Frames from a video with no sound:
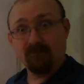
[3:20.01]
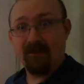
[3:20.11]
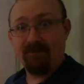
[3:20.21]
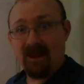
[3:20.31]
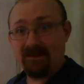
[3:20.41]
you've
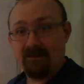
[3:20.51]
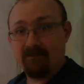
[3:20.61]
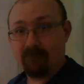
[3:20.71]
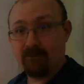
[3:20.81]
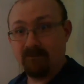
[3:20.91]
got the handout
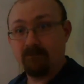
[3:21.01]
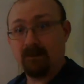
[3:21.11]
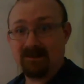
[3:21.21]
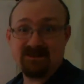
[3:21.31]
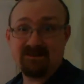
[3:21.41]
in front of you.
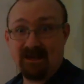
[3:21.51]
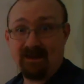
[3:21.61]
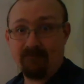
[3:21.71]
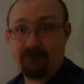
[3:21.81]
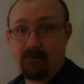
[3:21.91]
Like I said,
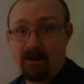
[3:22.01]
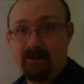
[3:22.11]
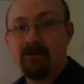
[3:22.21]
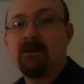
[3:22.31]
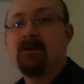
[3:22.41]
taking that for
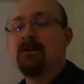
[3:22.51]
granted.